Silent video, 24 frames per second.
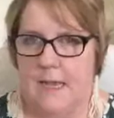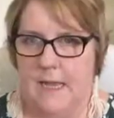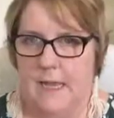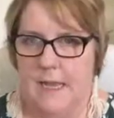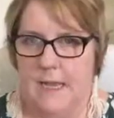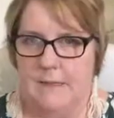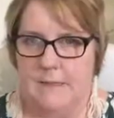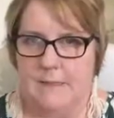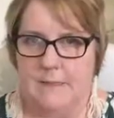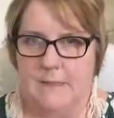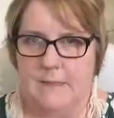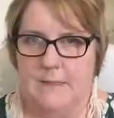
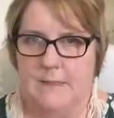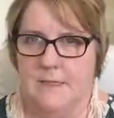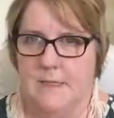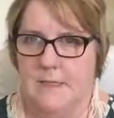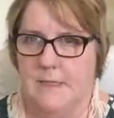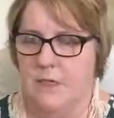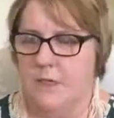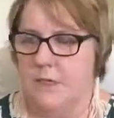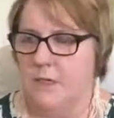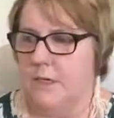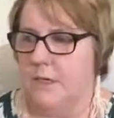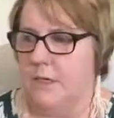in this
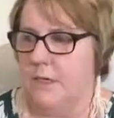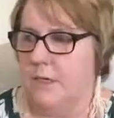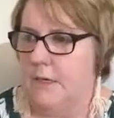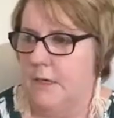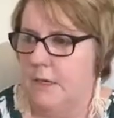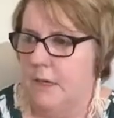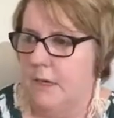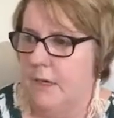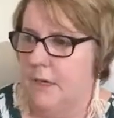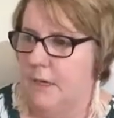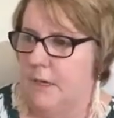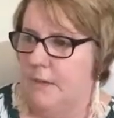session
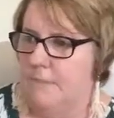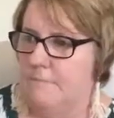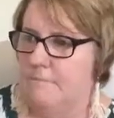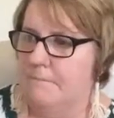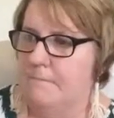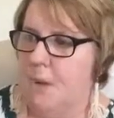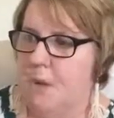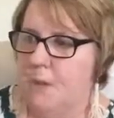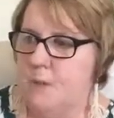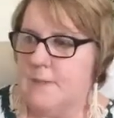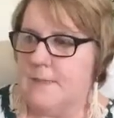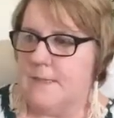
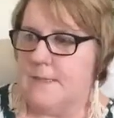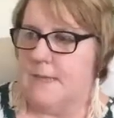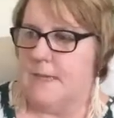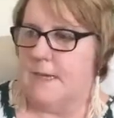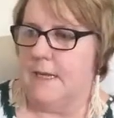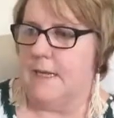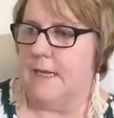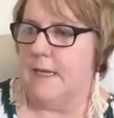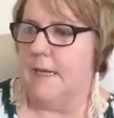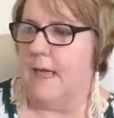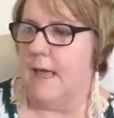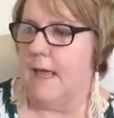
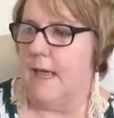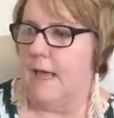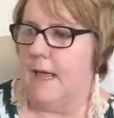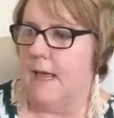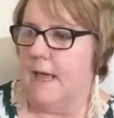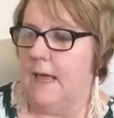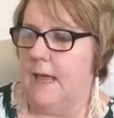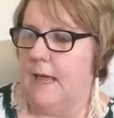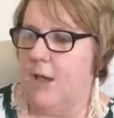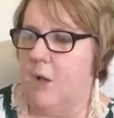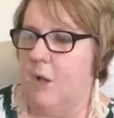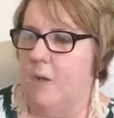mostly
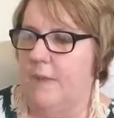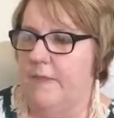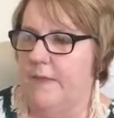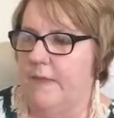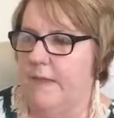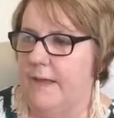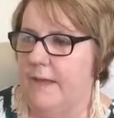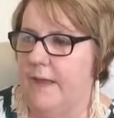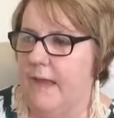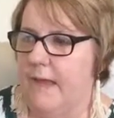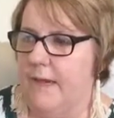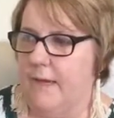on
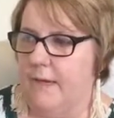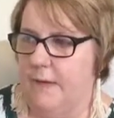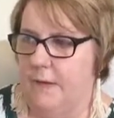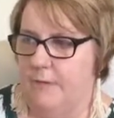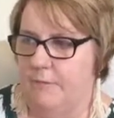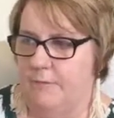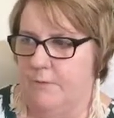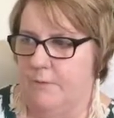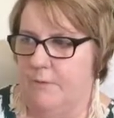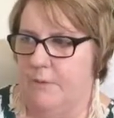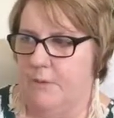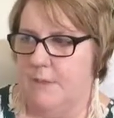the
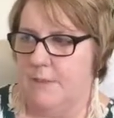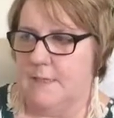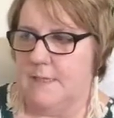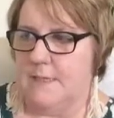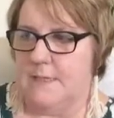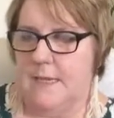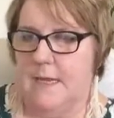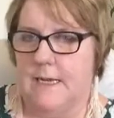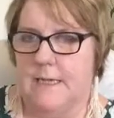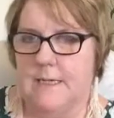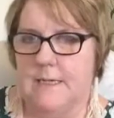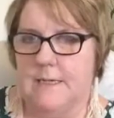unhelpful
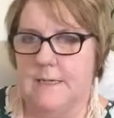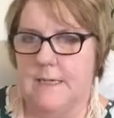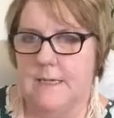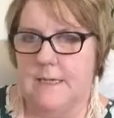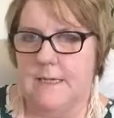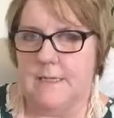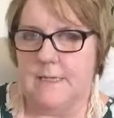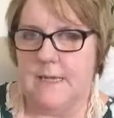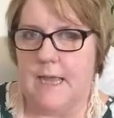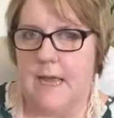personalities